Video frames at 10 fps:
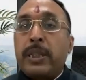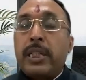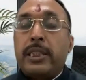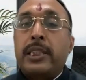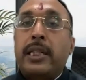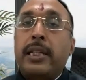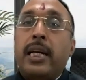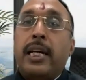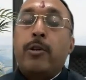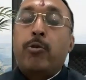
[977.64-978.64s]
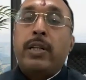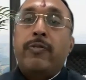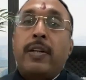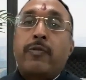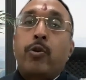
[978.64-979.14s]
registered dealer and
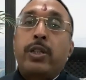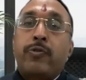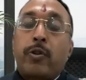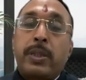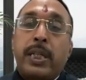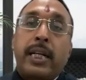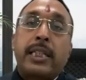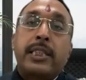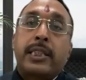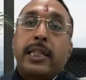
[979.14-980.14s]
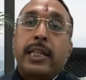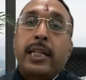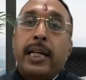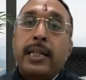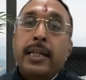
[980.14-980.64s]
25 crore is from the unregistered
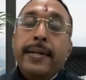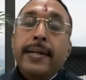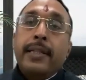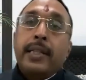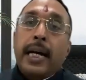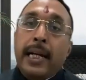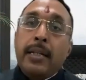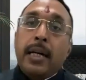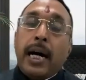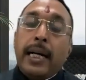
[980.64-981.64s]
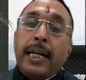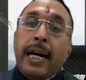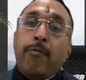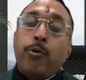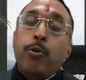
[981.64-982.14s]
dealer, then I
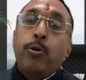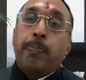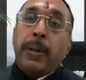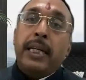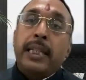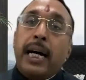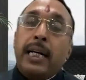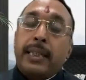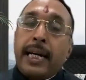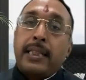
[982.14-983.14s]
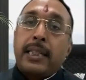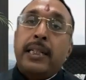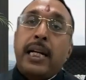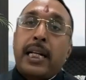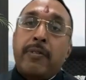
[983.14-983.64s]
have to pay the tax
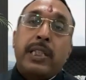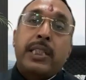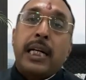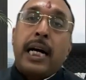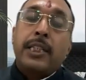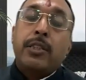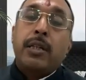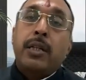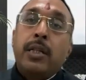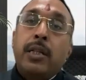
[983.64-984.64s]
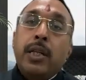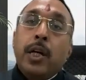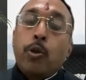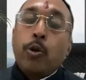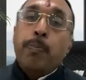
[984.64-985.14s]
under reverse charge
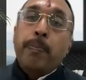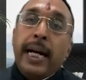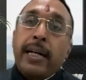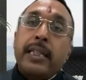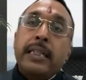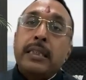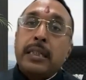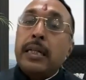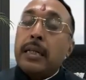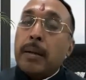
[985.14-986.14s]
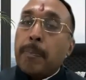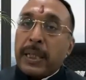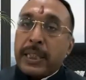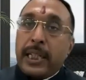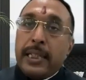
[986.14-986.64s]
to make this
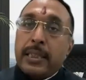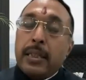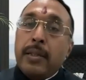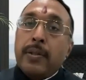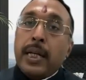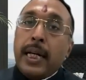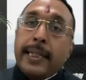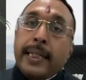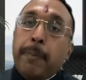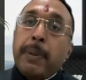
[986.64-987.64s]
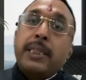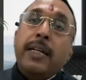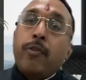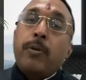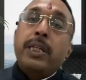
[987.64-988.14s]
purchase
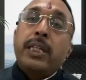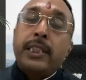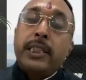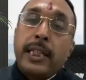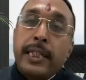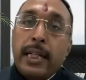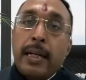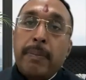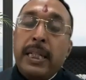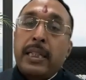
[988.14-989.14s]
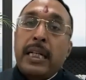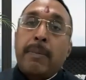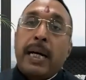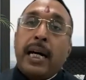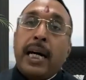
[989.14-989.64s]
80% from the registered dealer, meaning
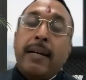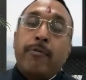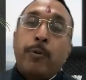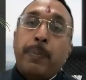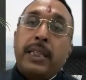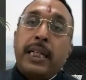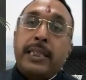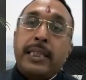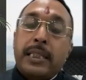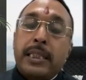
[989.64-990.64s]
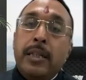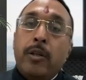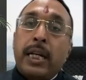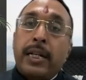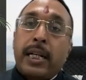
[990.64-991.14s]
thereby I have to pay the GST
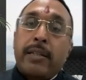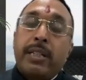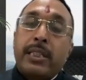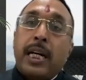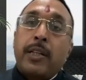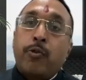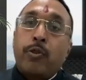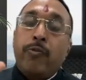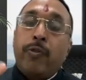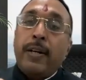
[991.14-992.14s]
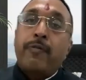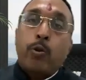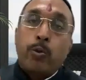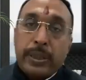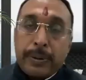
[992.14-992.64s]
on under reverse charge 45
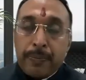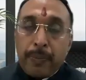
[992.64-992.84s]
crores.